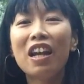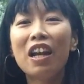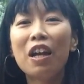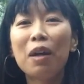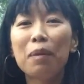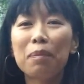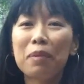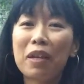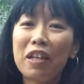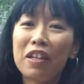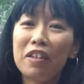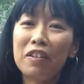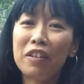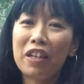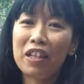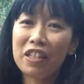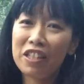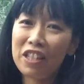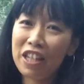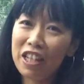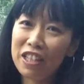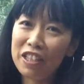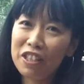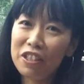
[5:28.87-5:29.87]
I hope that you get
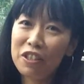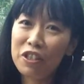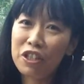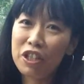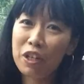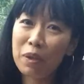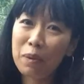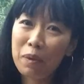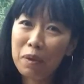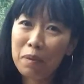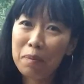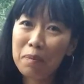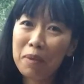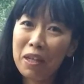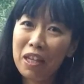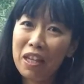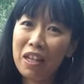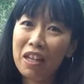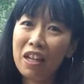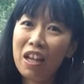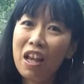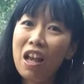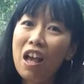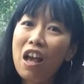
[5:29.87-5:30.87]
a chance to share with me.